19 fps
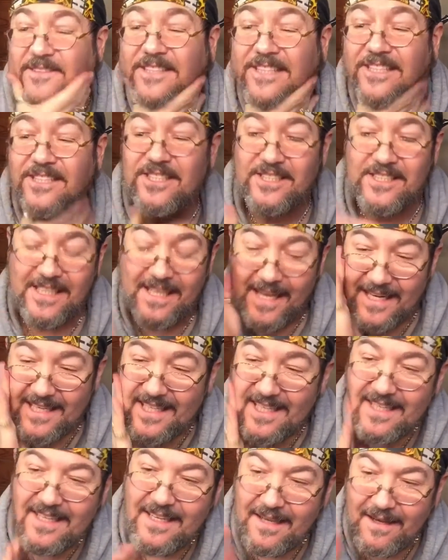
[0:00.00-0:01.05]
this scent
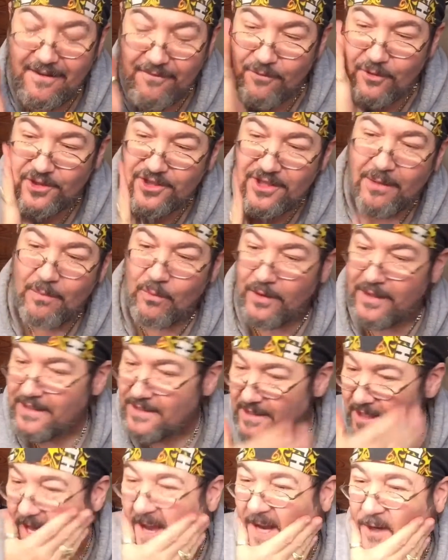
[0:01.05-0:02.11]
for some
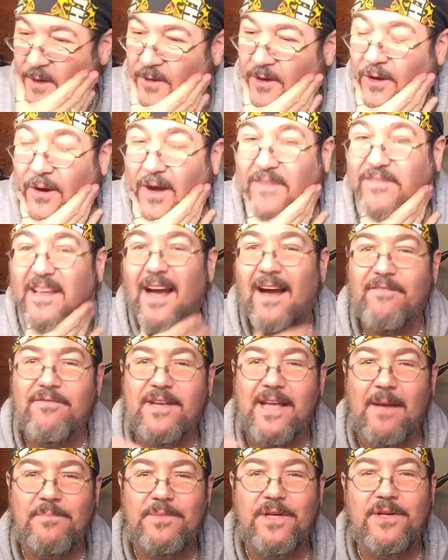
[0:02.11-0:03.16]
reason. I don't know. I've
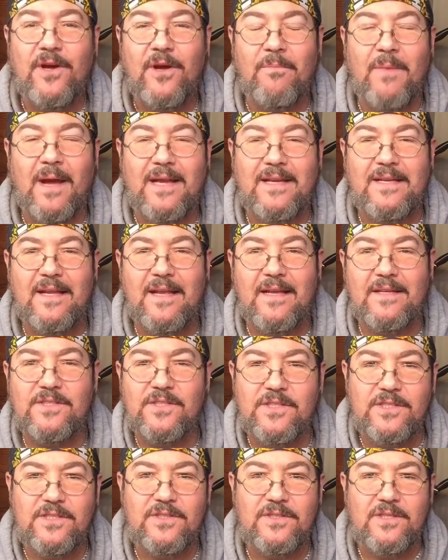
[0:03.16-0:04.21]
kept it on my
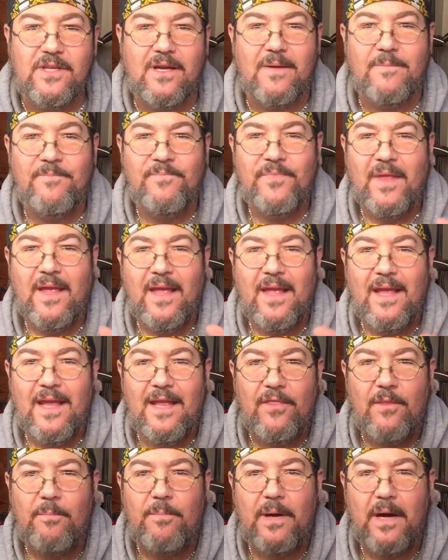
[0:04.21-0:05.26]
desk just
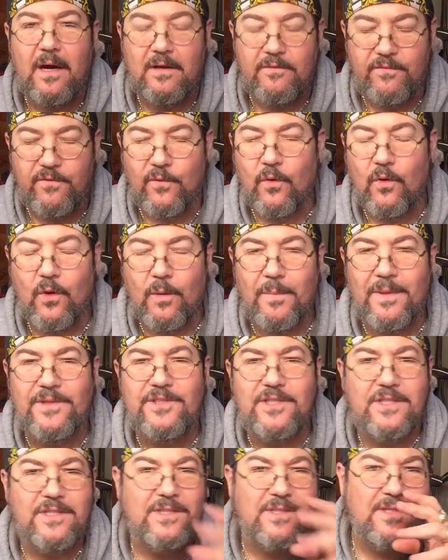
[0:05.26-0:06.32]
in the puck form and
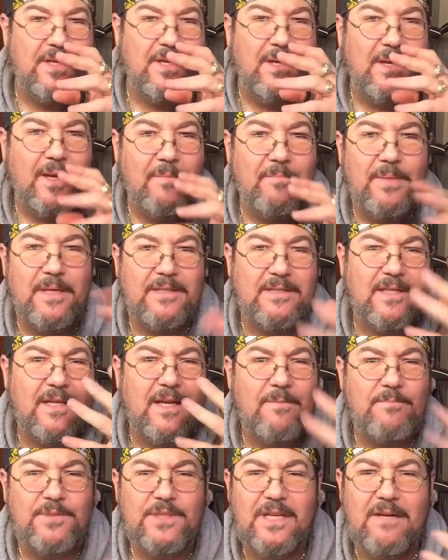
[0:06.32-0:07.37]
just picked it
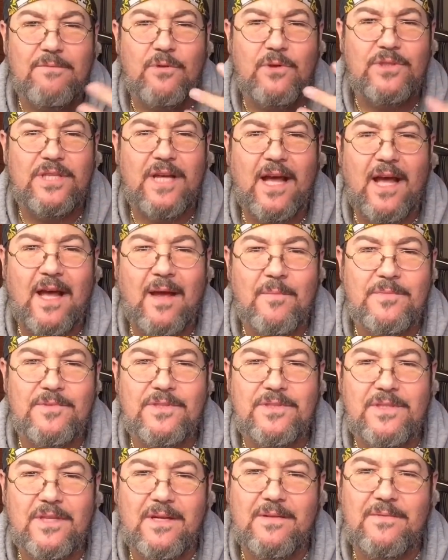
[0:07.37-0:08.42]
up several
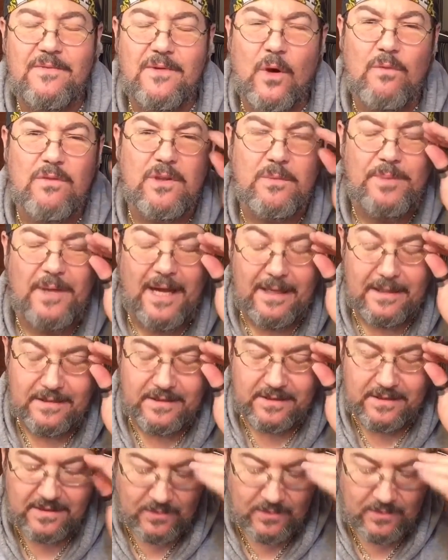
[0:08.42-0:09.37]
times over the past